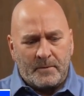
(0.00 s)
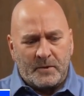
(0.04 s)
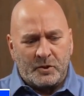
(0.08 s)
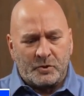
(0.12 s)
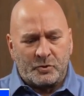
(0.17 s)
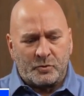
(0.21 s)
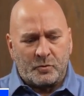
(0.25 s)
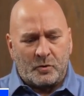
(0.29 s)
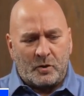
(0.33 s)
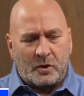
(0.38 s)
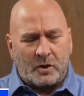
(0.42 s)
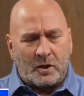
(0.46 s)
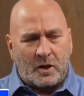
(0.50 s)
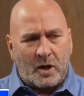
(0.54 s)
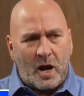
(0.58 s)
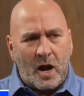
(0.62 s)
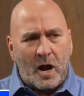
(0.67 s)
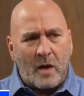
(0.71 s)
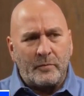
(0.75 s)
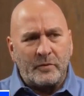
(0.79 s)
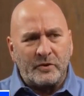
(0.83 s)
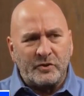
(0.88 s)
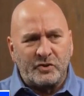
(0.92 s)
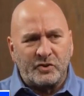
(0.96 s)
real
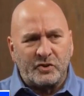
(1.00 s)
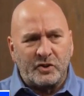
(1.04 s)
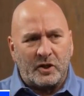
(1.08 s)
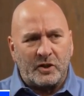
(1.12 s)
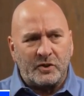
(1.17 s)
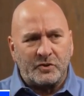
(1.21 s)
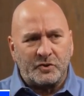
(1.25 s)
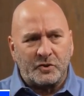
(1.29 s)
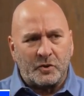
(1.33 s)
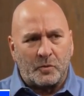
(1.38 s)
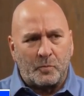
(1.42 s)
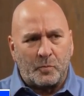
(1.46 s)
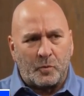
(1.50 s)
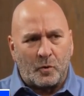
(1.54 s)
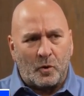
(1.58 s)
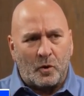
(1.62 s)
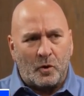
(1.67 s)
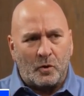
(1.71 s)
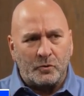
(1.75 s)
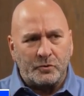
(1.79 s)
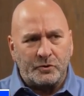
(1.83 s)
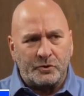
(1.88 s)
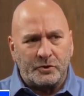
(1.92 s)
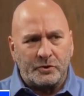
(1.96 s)
common sense
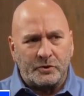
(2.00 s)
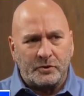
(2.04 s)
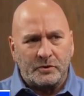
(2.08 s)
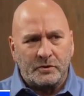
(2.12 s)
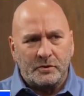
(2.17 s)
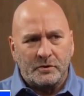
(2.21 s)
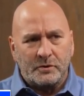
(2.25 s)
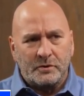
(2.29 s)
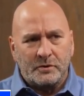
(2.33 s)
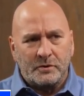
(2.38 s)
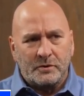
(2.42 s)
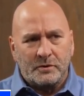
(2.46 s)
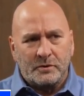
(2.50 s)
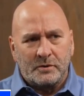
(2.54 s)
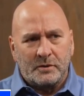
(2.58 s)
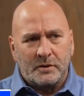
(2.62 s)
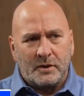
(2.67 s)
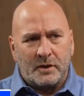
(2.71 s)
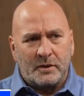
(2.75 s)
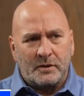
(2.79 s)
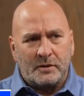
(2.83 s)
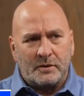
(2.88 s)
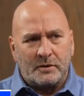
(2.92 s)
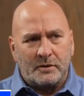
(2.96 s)
approach
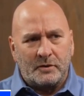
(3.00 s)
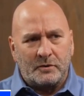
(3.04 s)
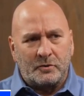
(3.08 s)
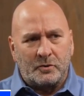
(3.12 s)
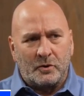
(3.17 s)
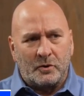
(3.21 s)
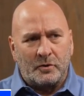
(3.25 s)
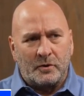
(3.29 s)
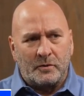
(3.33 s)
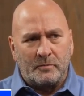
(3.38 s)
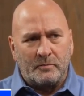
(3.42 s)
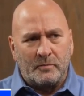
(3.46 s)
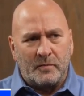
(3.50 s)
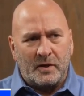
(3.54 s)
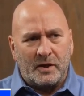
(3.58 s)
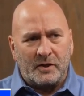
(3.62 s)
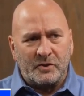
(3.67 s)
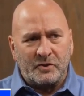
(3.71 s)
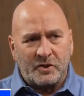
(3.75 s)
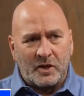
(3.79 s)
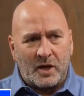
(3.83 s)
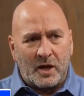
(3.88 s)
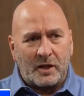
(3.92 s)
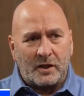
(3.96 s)
to the
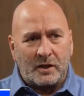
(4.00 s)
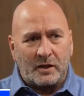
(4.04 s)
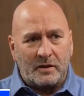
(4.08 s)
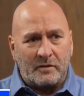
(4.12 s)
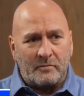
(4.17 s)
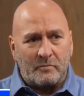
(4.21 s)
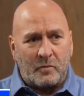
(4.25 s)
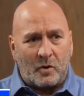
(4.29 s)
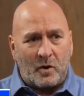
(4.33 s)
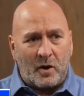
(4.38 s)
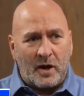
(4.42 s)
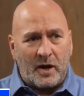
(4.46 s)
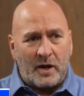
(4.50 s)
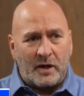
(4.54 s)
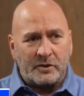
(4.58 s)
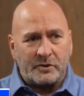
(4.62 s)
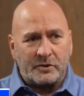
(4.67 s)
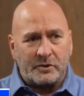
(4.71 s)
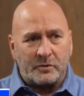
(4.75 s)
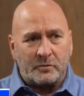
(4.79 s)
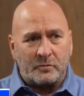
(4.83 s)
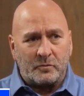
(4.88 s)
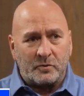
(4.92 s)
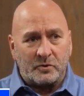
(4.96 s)
executive branch
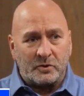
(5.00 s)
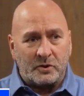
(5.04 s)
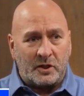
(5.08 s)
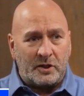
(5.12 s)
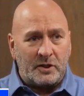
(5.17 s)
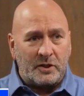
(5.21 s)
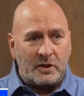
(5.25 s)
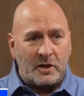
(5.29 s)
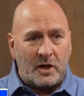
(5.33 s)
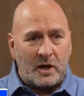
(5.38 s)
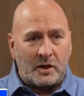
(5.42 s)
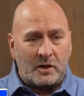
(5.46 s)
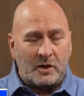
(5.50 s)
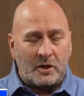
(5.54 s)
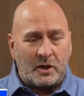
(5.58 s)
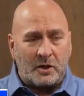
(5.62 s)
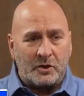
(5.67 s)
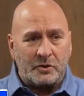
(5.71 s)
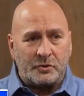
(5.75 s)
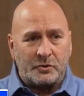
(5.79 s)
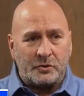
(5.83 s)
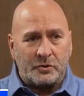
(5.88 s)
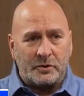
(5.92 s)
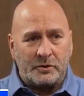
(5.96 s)
and was leading our
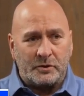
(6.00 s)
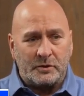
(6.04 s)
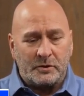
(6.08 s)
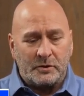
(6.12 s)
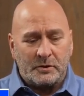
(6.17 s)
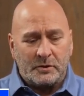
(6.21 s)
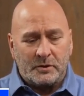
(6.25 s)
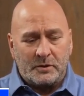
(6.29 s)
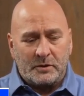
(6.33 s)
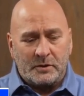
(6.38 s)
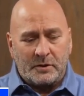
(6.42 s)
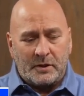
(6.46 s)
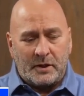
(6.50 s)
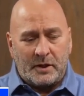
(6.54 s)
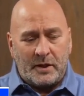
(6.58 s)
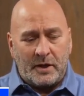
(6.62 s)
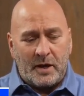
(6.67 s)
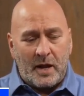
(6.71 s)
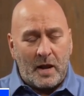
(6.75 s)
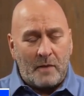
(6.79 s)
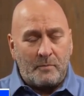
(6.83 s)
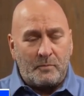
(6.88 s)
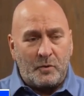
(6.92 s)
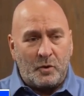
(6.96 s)
country in
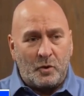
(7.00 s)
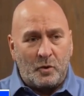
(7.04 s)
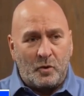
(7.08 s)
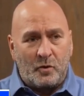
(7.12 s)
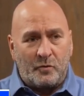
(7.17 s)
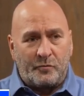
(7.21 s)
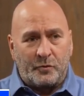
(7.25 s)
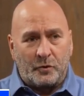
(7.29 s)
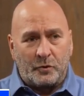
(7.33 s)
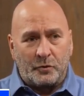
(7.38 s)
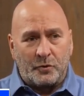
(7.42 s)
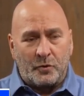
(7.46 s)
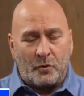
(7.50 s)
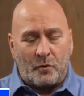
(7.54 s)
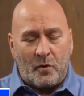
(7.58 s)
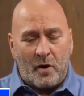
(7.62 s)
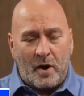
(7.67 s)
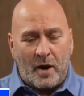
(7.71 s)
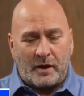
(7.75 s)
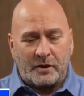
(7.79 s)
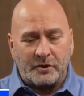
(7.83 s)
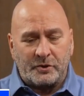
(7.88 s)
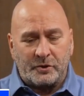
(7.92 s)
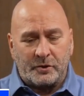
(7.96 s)
that beautiful
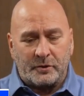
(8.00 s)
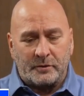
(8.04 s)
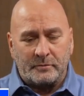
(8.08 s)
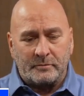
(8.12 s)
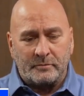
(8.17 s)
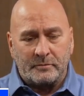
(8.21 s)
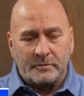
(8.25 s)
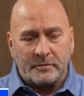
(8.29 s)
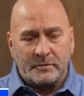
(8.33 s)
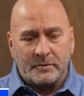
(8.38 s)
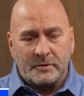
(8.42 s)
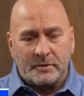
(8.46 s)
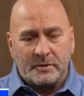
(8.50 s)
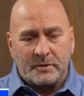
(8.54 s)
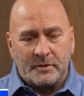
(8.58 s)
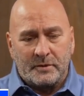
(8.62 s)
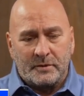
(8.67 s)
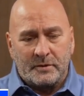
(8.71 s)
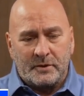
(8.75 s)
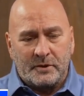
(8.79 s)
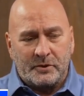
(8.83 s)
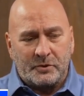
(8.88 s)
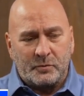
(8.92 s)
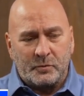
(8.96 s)
direction.
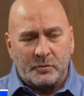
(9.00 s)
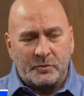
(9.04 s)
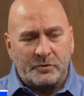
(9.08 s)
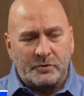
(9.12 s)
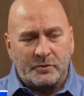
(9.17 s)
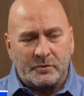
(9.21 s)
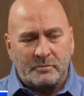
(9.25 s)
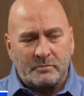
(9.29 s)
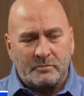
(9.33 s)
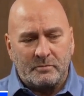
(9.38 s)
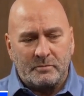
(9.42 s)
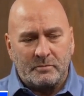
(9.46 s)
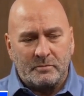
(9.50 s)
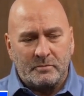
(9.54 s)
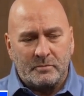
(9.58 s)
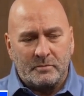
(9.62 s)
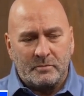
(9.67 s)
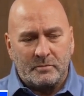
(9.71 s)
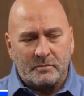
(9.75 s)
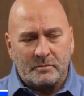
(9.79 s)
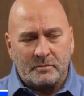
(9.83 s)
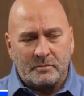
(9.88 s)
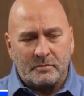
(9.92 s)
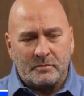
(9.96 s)
This was
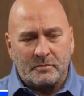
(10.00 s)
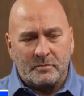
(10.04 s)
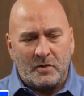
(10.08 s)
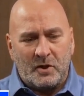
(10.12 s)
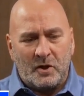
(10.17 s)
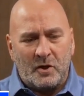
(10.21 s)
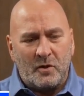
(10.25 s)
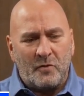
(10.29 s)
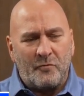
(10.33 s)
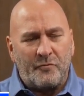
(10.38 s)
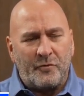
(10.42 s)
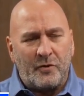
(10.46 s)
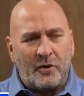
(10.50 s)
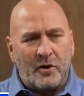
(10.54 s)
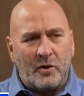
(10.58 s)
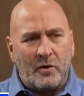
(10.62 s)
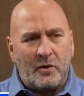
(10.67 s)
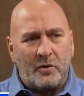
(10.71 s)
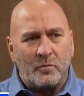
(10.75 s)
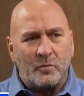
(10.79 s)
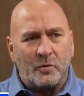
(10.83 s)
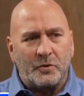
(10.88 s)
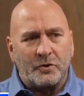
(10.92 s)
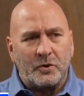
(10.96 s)

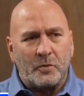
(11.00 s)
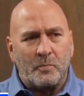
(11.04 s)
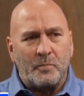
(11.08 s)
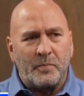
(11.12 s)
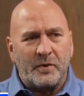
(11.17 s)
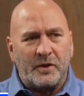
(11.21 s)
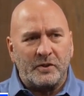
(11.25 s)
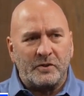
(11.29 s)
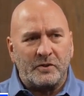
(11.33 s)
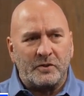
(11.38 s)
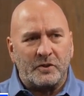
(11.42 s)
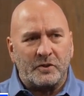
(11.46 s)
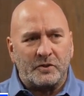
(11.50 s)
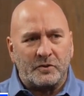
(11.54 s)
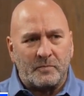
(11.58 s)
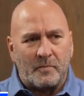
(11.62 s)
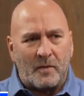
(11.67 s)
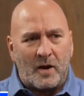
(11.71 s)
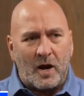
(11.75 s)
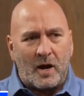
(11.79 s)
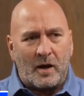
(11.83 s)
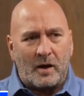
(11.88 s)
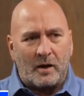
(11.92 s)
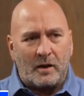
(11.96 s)
interfering with the business
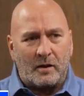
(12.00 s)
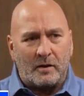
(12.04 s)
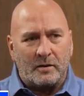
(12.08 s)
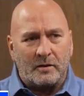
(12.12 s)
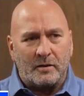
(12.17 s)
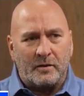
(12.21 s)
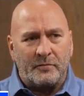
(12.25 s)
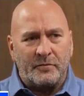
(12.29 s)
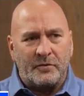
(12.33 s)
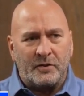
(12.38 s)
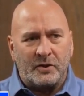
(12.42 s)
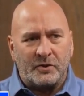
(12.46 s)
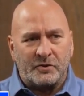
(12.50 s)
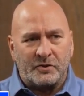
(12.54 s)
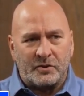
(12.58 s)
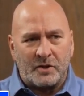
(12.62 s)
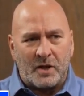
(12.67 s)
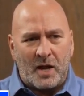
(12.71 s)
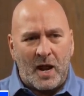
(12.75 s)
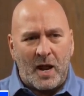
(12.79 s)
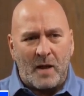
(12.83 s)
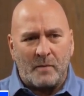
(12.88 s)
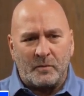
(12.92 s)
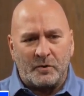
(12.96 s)
model of the
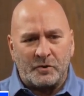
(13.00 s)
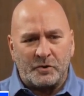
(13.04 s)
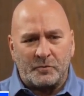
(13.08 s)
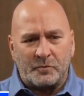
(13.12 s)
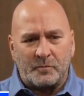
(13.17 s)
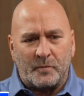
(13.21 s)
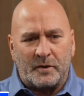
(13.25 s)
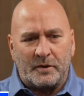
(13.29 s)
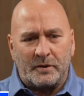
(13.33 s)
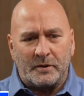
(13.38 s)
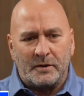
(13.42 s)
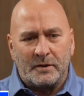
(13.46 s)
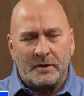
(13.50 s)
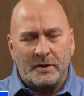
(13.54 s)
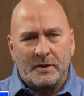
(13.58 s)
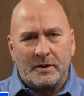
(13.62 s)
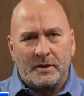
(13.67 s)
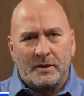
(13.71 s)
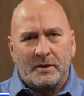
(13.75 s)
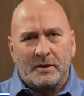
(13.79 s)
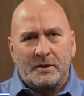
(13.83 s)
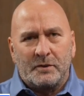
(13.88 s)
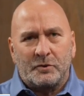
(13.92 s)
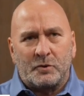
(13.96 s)
establishment.
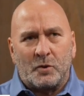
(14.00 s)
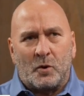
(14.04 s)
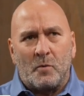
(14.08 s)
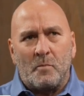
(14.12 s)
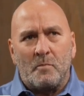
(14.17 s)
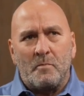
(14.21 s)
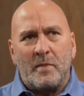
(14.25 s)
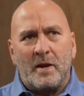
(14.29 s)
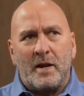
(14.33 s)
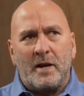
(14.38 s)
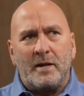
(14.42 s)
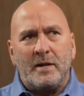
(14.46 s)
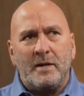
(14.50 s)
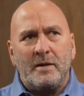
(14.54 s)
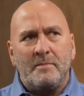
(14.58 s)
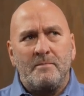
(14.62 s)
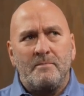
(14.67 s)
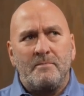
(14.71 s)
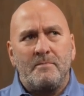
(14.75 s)
So many